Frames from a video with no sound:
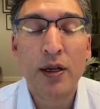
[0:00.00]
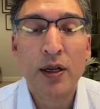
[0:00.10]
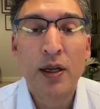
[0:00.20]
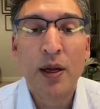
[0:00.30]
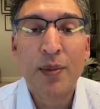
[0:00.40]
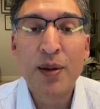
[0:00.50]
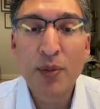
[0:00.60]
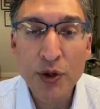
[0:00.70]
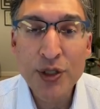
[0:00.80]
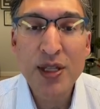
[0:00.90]
I mean,
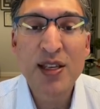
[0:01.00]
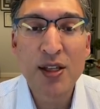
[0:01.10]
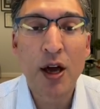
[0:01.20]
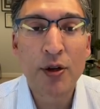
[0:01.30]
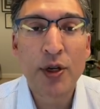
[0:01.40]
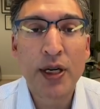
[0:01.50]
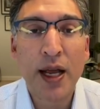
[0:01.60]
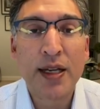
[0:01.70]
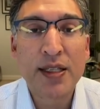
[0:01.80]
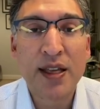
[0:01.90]
most of these
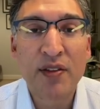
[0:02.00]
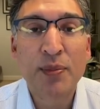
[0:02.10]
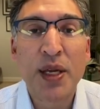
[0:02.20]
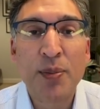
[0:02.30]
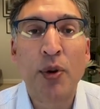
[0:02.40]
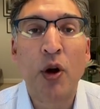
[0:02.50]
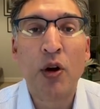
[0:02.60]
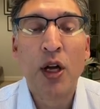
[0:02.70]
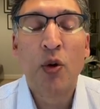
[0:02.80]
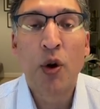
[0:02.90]
197 people